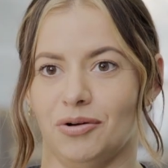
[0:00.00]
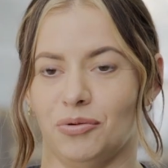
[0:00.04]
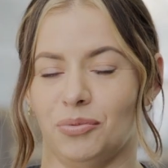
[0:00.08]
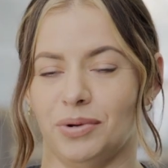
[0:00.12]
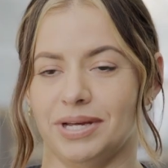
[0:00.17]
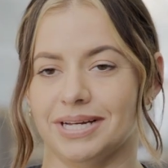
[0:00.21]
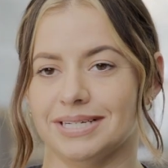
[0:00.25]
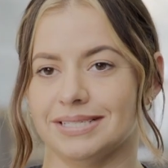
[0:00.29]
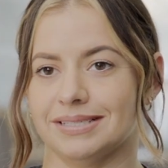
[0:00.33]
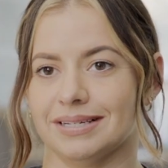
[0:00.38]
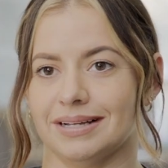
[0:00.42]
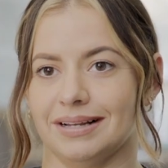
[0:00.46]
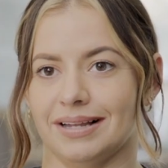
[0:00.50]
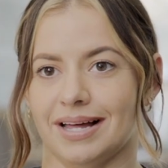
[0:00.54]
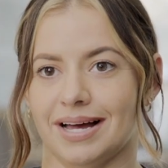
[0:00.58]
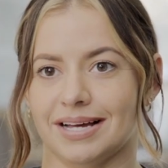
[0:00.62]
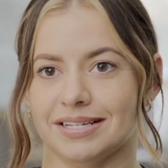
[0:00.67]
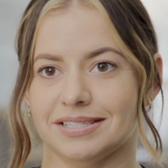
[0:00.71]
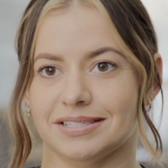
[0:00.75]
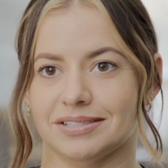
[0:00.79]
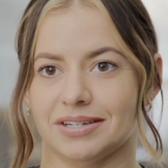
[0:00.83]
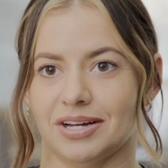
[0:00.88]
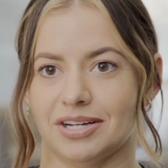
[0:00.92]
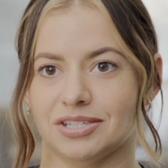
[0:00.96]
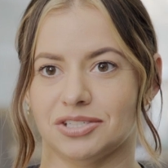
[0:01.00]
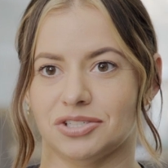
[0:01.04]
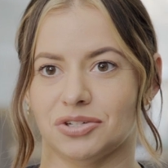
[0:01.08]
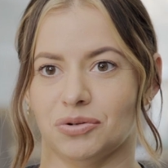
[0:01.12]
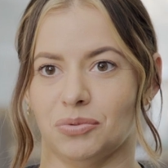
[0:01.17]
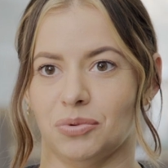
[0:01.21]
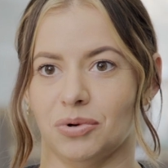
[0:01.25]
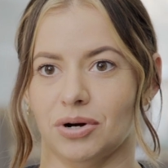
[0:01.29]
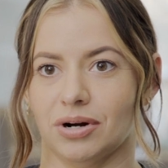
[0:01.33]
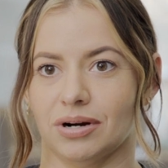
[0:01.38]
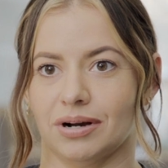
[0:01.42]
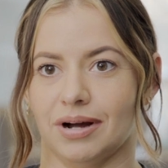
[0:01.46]
we as a class got to
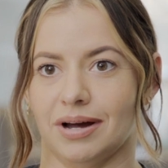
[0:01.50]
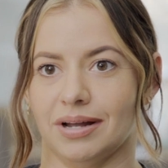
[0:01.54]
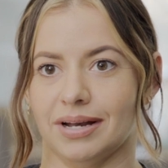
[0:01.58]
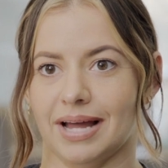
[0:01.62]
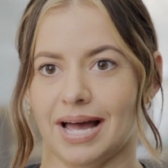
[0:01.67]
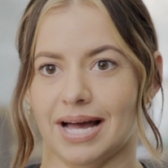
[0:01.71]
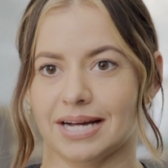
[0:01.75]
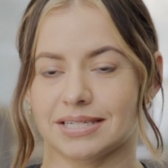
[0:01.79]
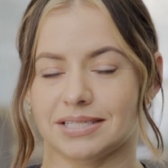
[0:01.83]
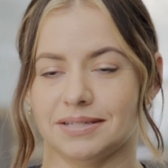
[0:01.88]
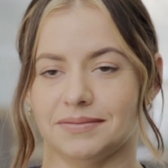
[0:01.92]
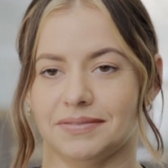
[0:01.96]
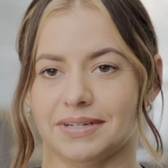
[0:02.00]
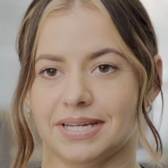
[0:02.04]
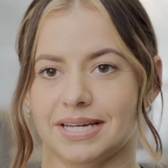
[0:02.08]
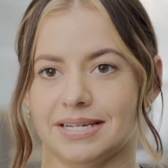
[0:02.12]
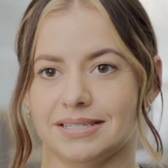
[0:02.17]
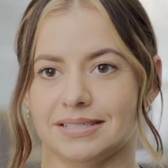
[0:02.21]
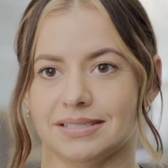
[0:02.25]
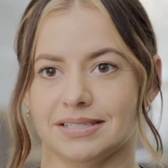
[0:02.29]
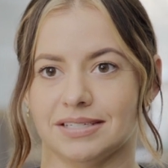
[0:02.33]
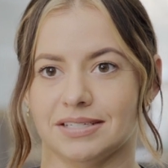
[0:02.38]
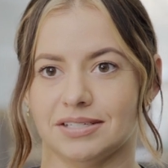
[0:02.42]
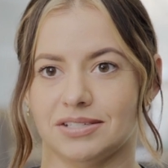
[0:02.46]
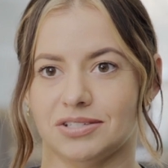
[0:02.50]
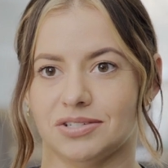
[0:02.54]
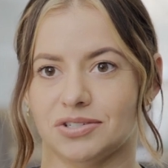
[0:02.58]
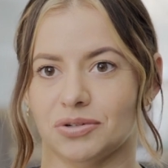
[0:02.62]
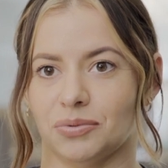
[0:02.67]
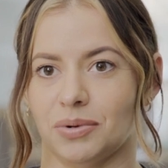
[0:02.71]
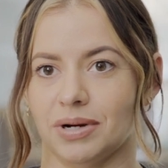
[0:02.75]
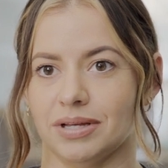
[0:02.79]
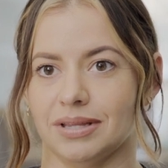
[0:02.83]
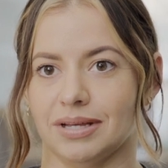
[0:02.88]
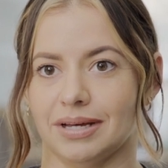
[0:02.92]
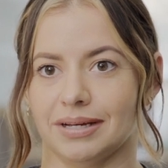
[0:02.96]
work on active cases to
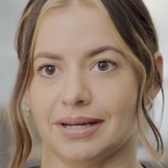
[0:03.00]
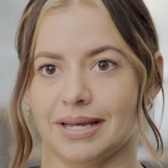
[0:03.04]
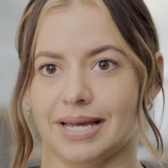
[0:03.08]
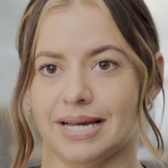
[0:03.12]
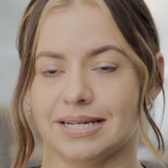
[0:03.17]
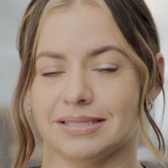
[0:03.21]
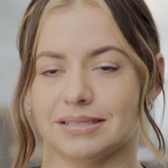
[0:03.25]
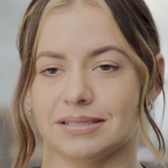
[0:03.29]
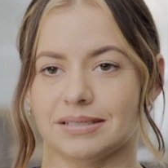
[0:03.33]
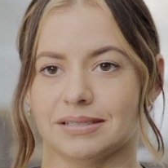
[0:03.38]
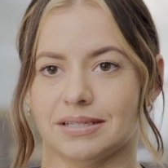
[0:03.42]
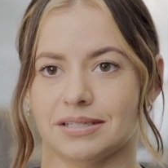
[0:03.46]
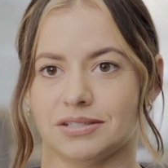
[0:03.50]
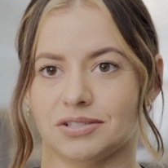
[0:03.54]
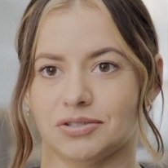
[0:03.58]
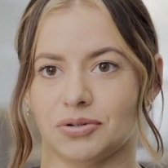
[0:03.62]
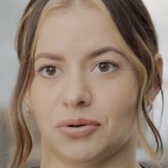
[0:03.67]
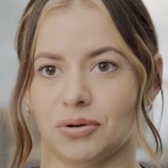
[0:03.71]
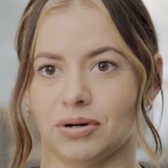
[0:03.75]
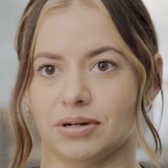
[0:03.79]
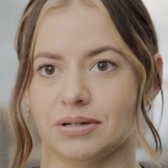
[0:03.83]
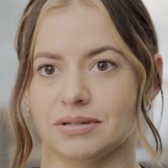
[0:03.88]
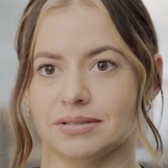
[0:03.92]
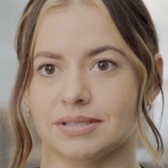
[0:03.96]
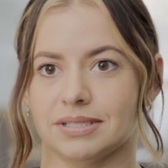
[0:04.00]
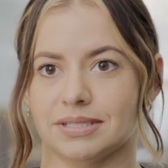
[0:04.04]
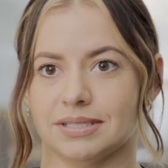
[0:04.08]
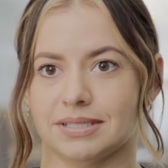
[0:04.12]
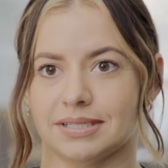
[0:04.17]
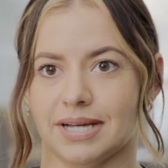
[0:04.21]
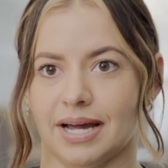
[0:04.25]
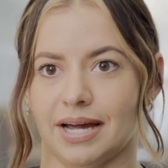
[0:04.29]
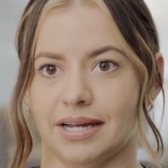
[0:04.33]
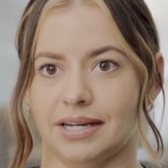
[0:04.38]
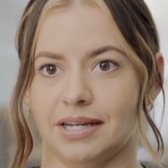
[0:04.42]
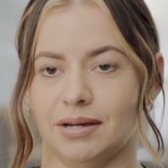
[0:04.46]
where the Kansas Historical
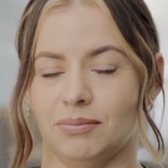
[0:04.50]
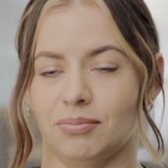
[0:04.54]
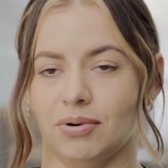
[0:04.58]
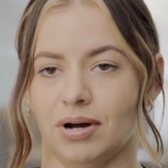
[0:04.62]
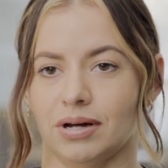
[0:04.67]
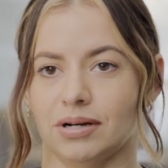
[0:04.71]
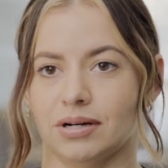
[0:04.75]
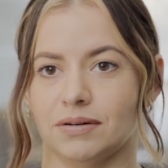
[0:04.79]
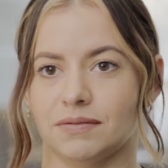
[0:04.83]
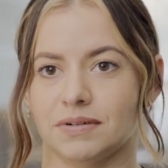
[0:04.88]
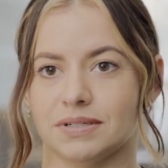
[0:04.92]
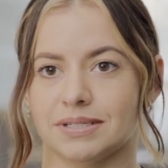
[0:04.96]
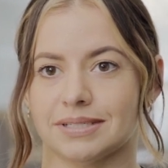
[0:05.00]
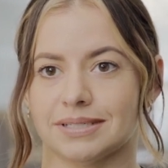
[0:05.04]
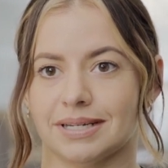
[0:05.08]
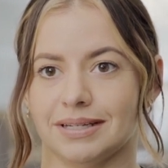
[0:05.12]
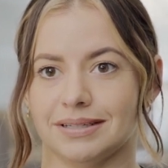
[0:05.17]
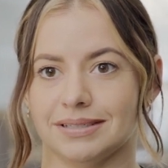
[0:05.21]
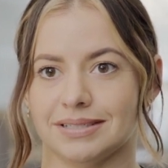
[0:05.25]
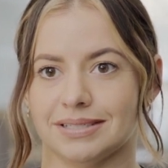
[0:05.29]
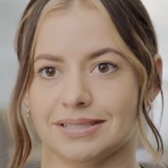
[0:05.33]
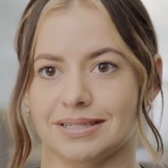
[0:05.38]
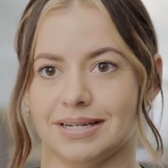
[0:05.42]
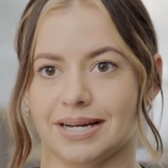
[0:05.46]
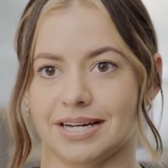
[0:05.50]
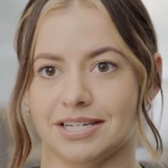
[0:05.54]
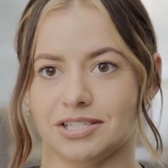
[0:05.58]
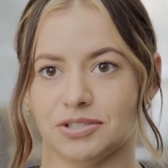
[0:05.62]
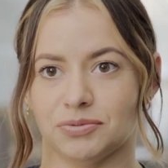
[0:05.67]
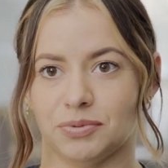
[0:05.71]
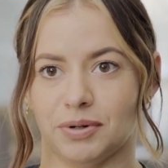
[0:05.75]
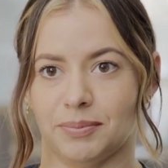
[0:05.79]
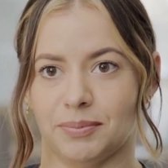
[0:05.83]
Society brought over skeletonized